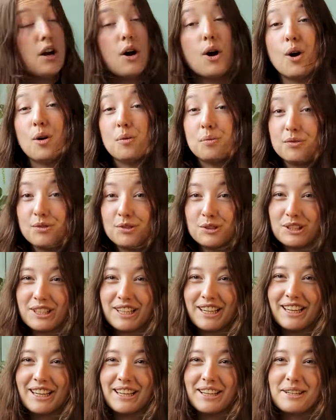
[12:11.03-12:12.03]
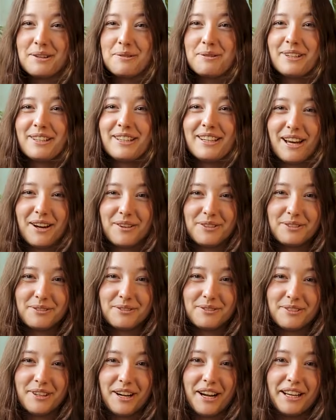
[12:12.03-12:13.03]
Hopefully it will now do
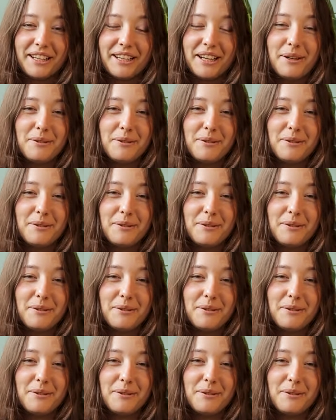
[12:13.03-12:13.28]
fine.